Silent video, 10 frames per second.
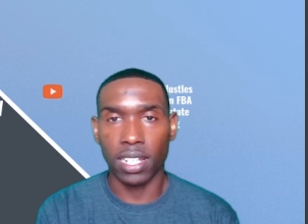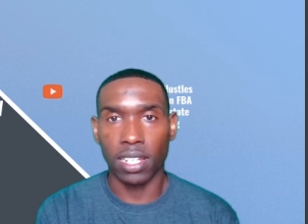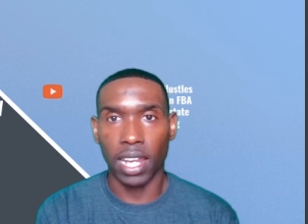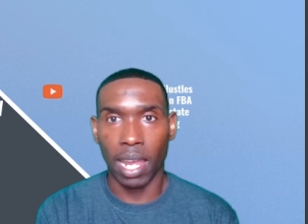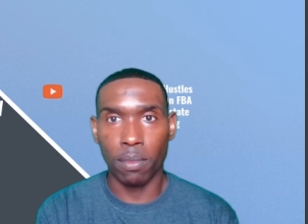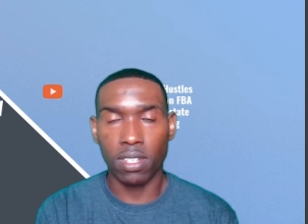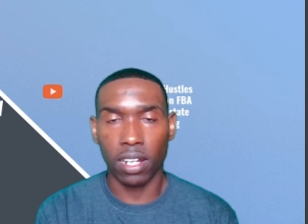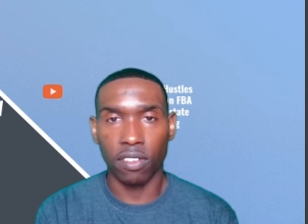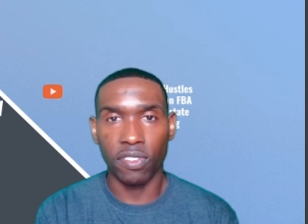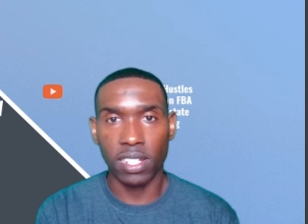and
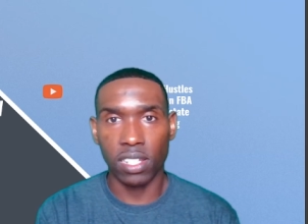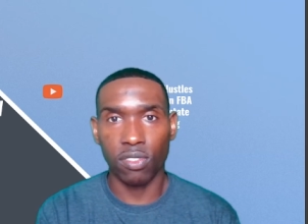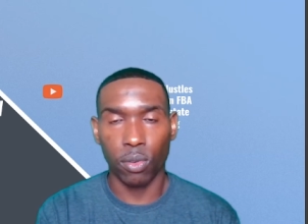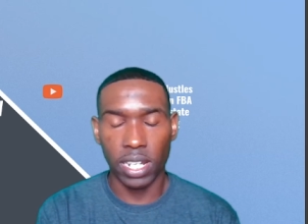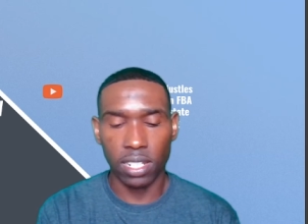Amazon affixes for each